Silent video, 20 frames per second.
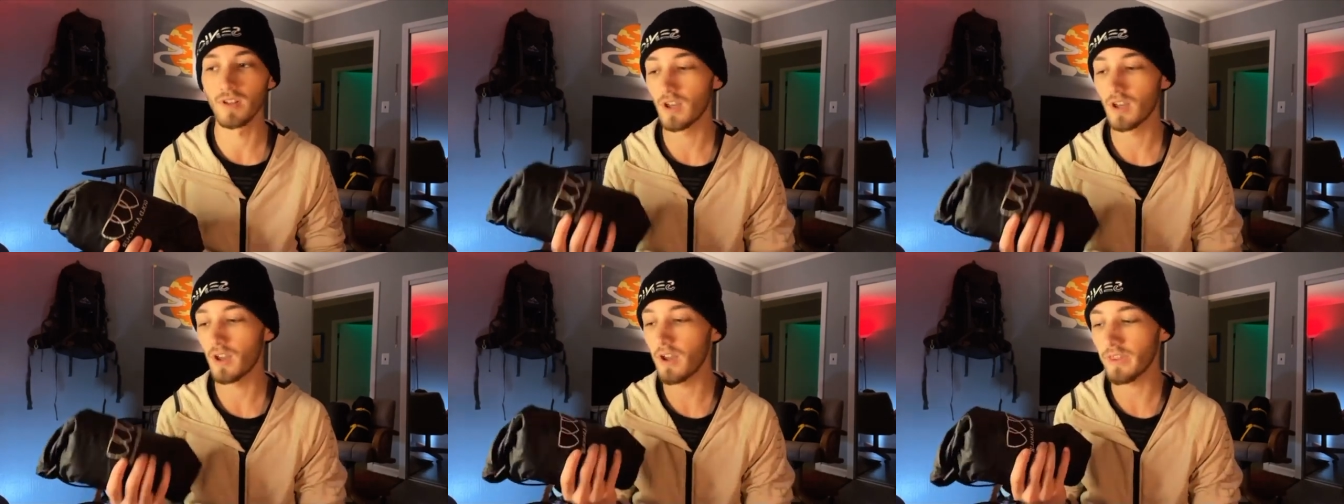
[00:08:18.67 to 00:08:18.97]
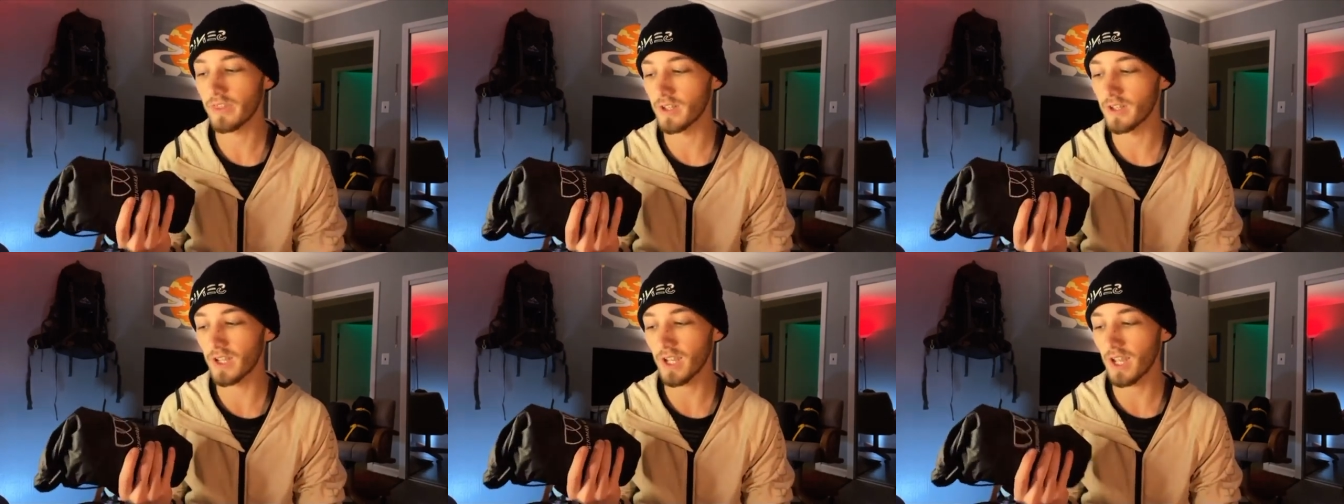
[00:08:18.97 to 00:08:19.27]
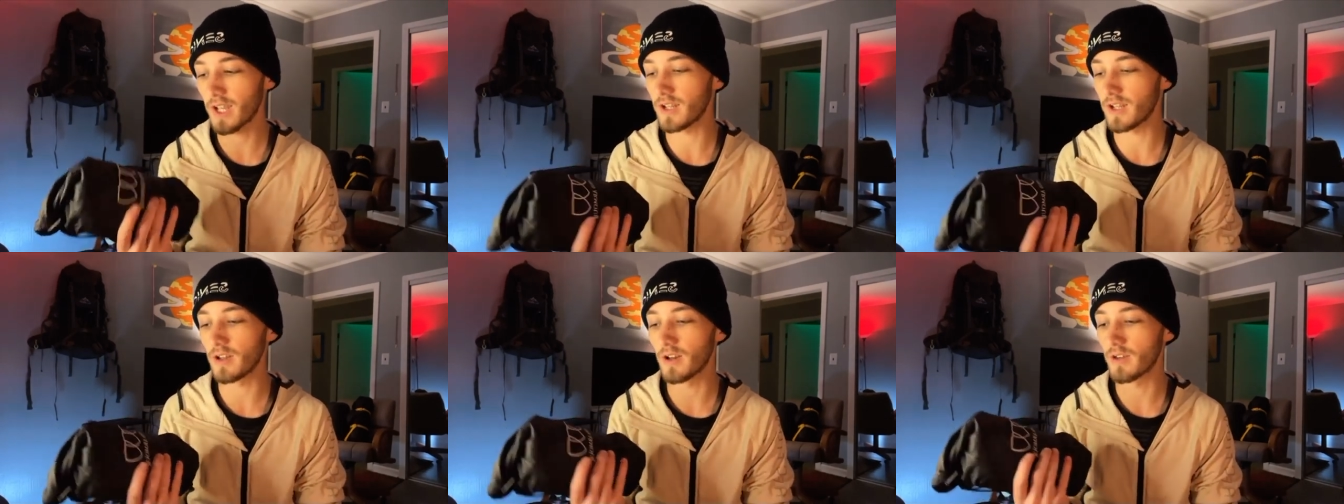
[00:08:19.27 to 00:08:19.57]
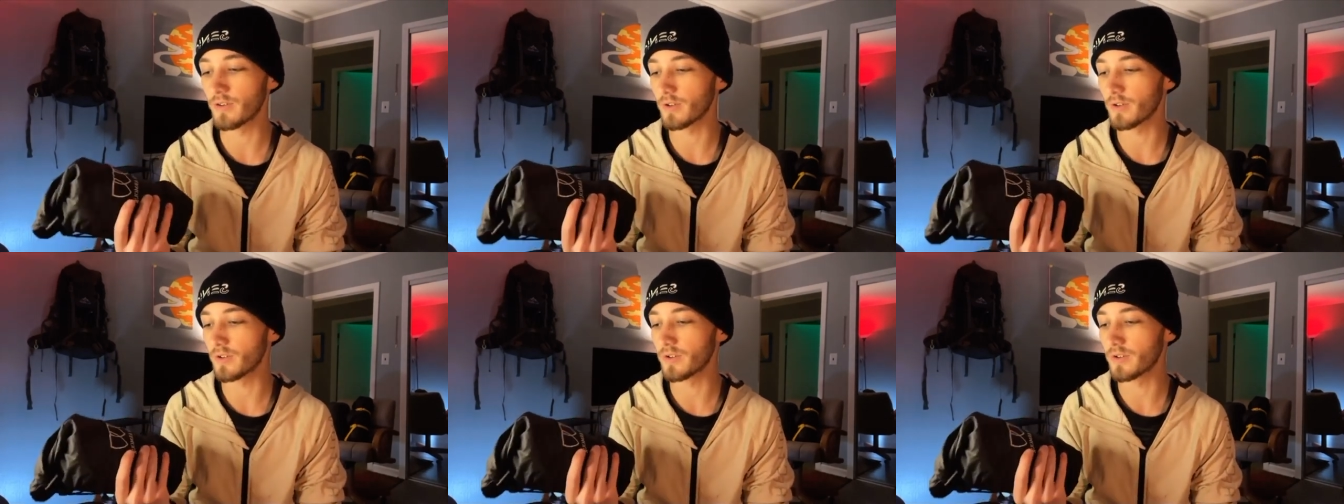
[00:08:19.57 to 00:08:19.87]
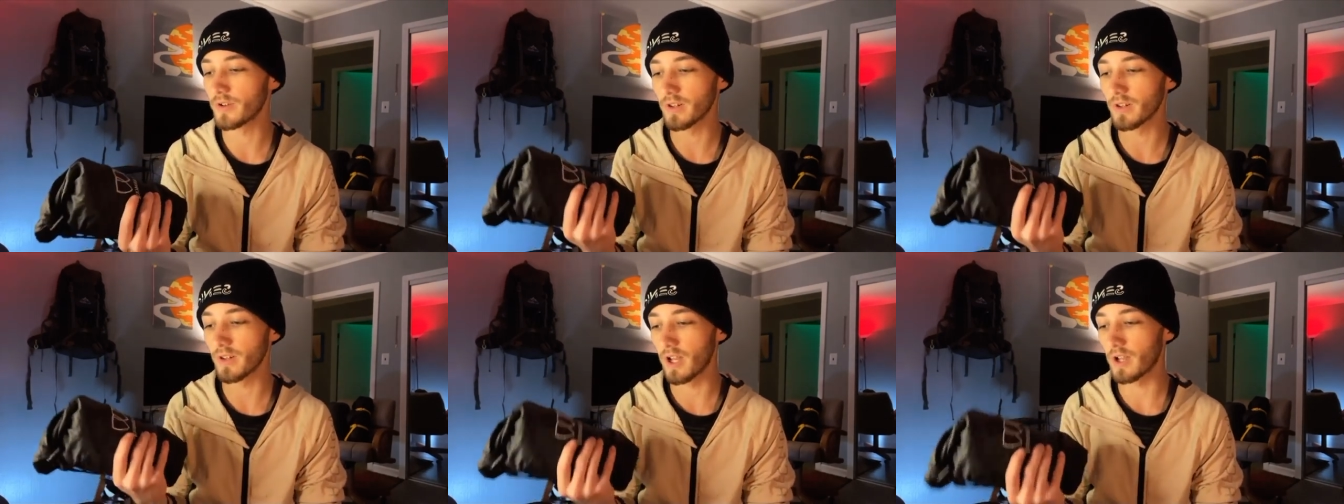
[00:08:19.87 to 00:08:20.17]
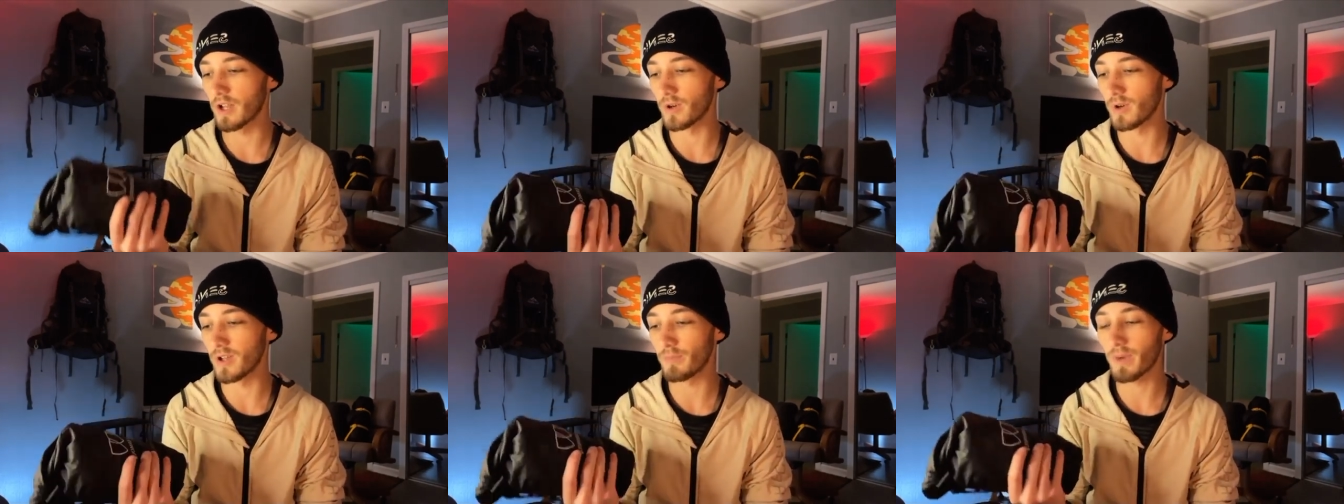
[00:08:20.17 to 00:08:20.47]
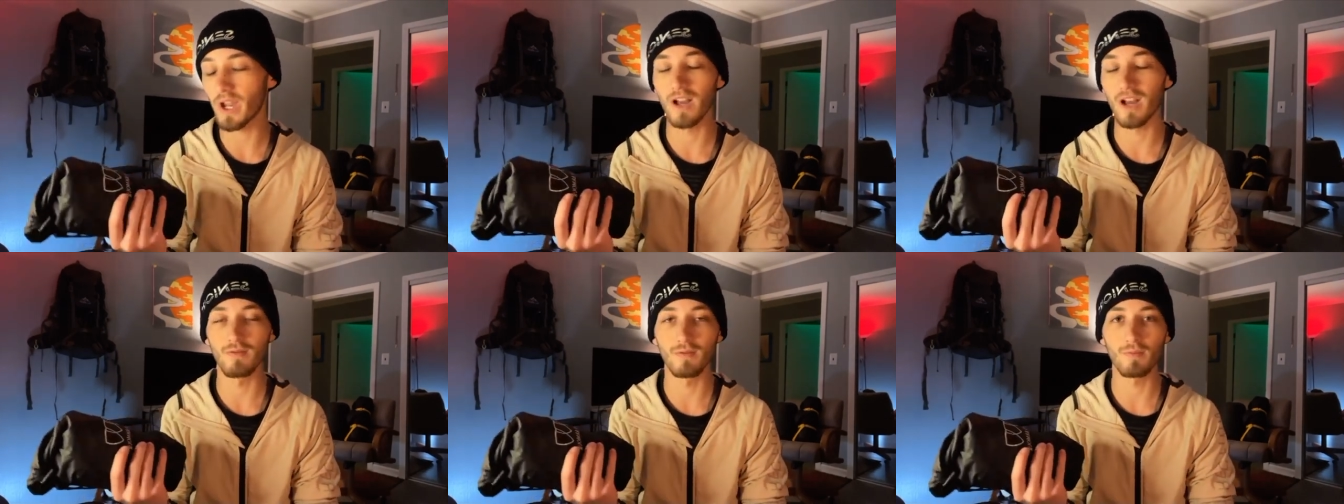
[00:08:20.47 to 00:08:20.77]
I think any other lightweight
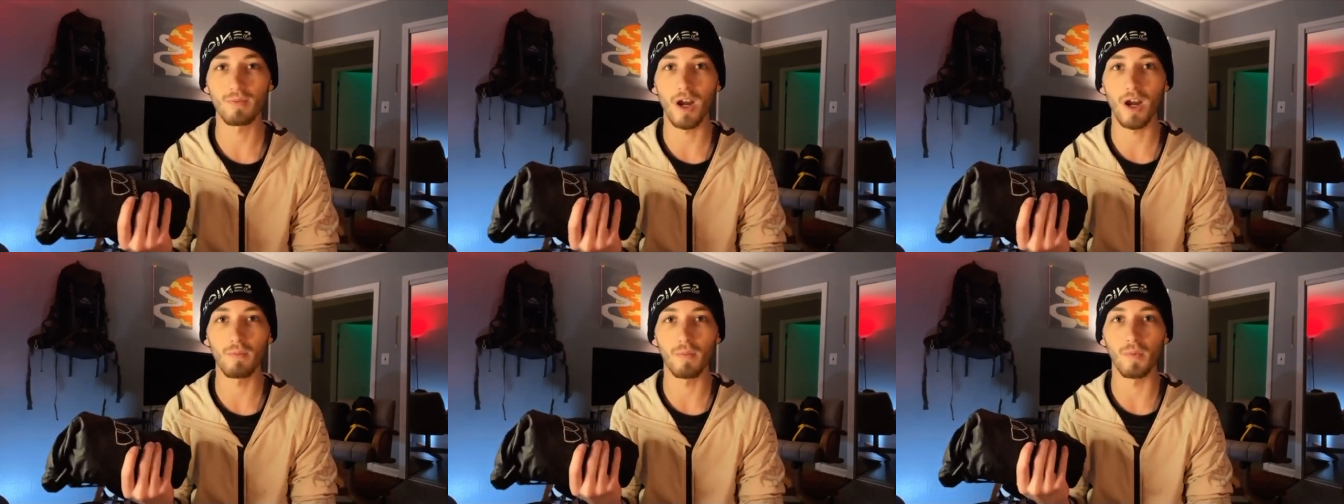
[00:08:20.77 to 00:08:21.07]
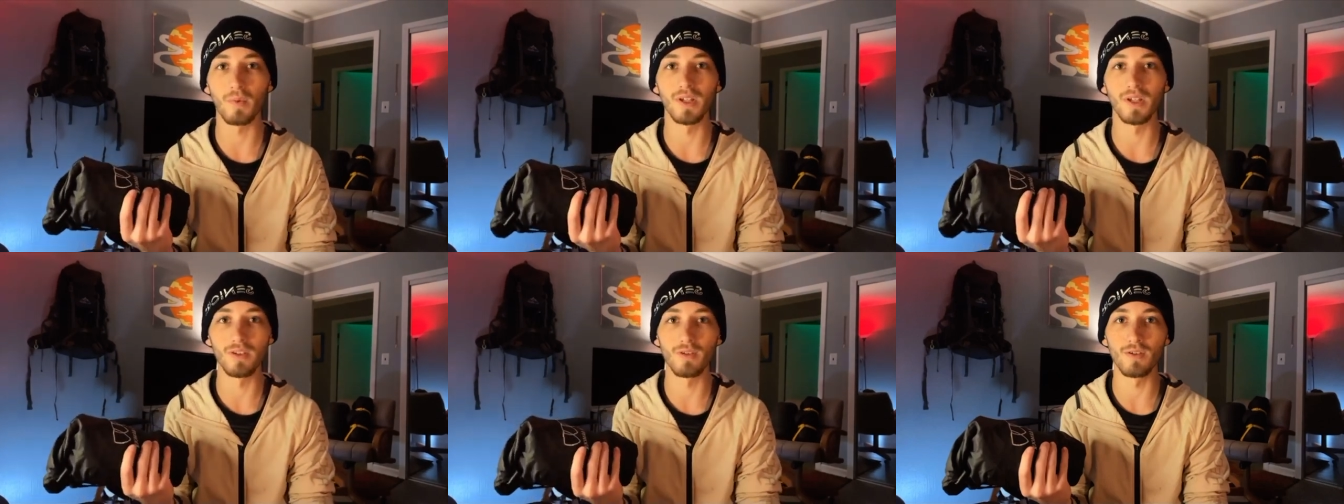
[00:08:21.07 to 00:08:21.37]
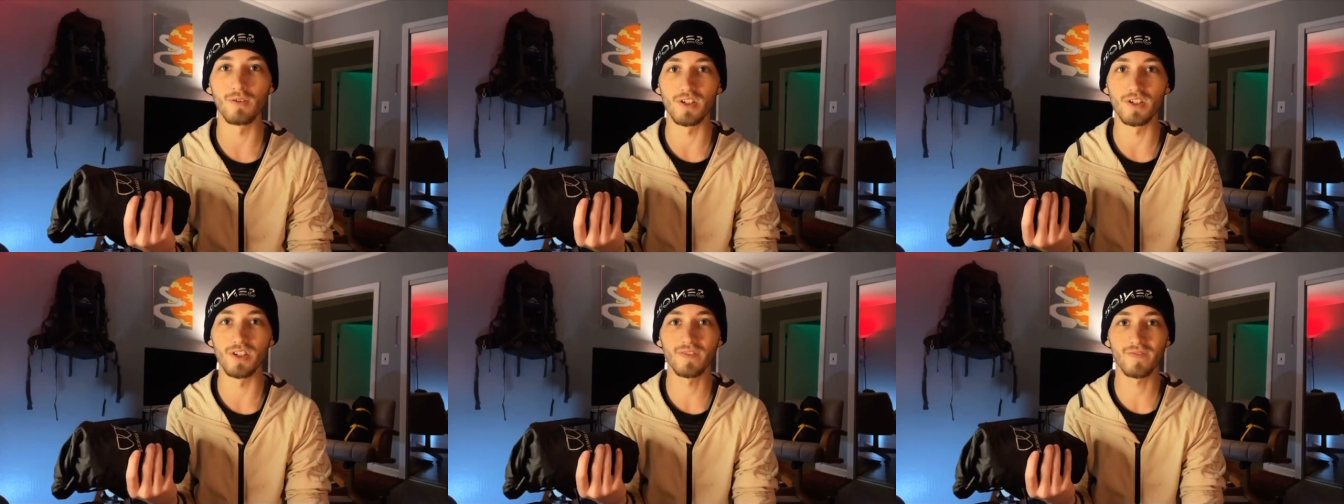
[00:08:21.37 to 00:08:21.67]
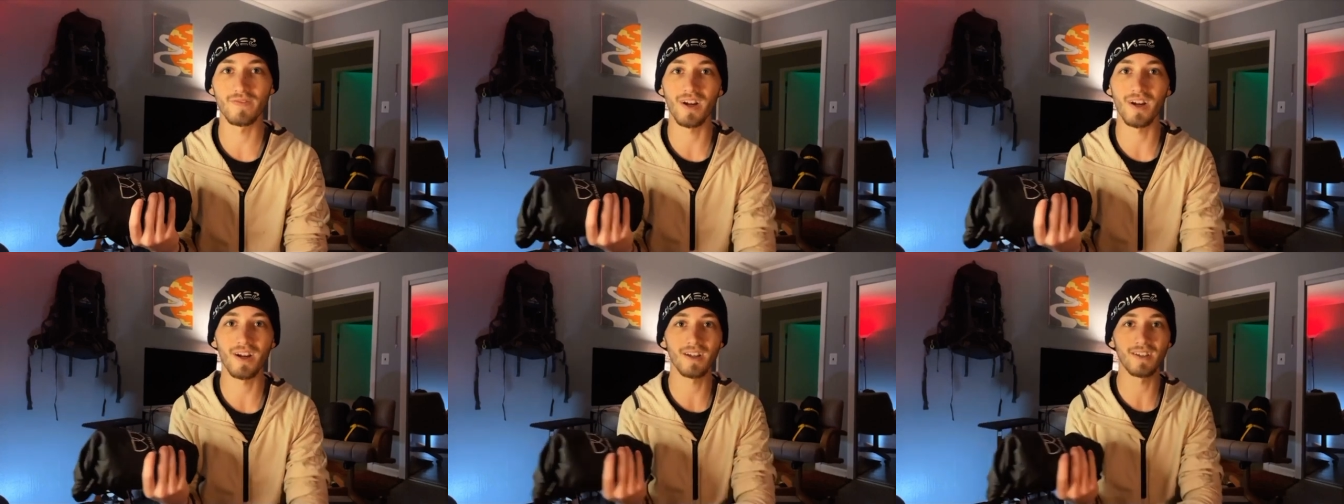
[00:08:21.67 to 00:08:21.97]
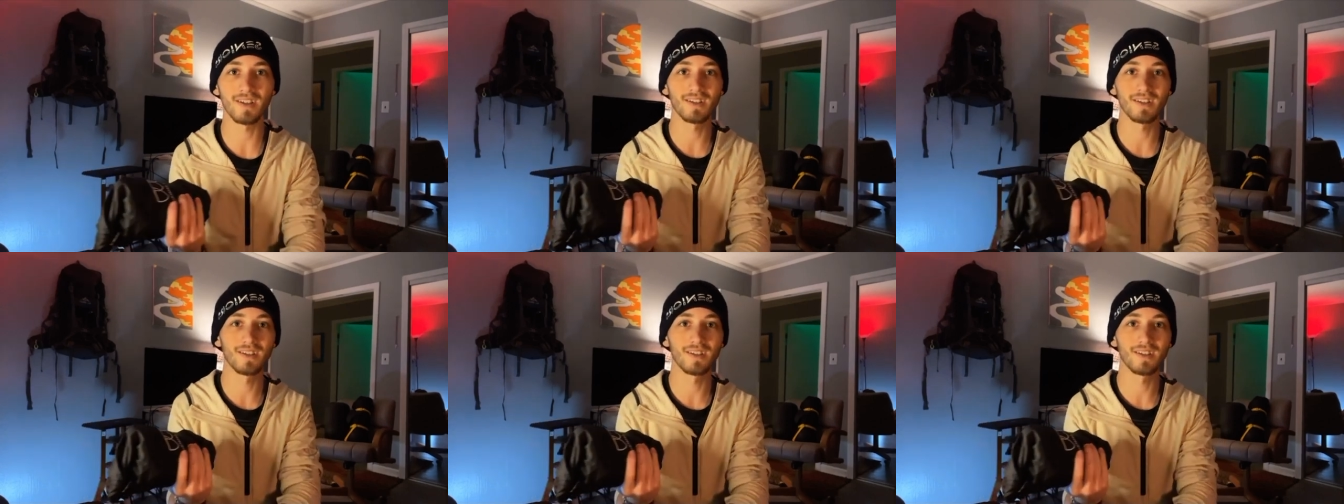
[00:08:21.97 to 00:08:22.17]
pad would probably do just fine.